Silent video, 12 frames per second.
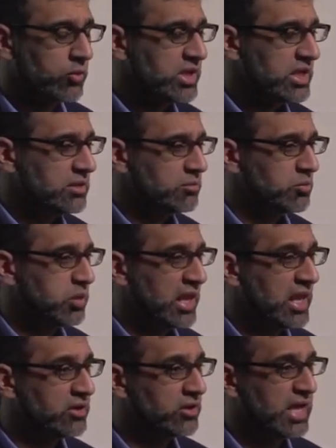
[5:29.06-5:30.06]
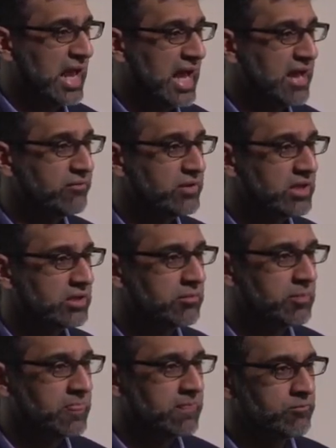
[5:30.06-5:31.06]
we plan on
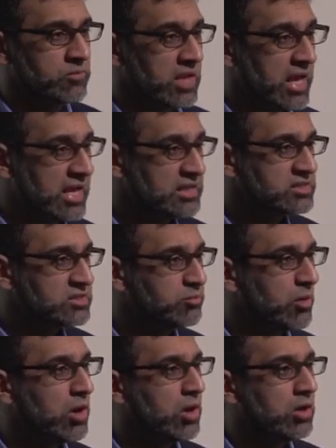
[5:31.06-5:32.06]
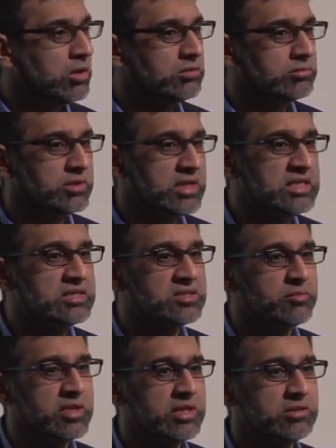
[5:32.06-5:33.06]
having a small,
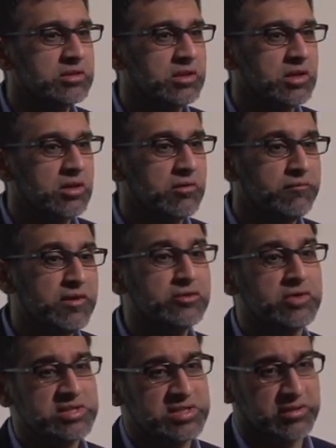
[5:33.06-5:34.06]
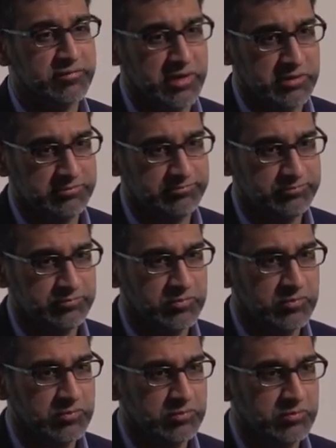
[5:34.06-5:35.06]
intimate fundraising event.
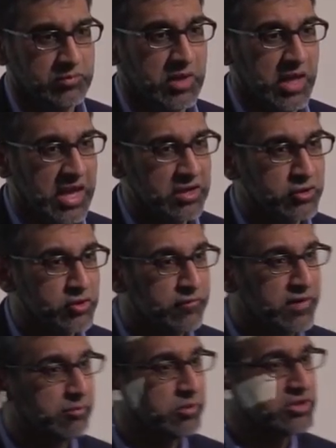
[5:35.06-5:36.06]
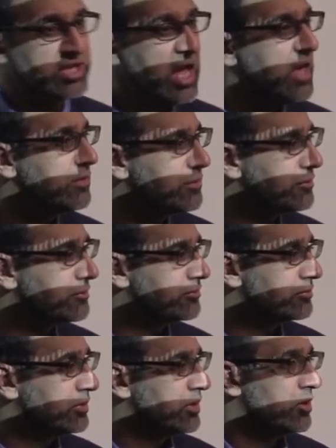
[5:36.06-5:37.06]
And on November 10th,
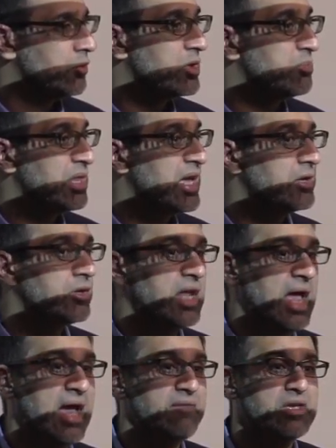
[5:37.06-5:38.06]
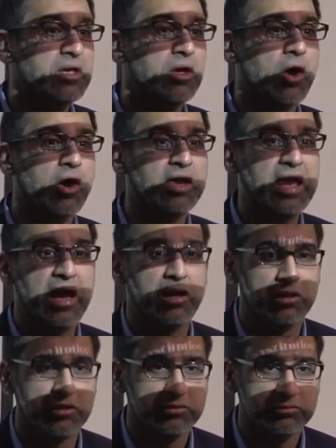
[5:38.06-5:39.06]
we plan on having our gala
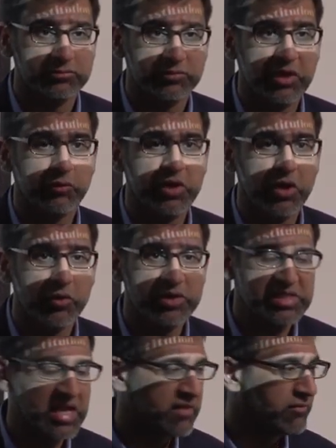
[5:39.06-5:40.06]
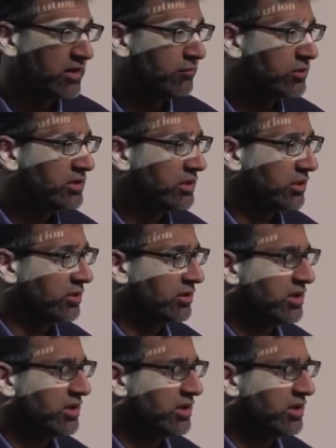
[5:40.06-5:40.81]
that we always have every year.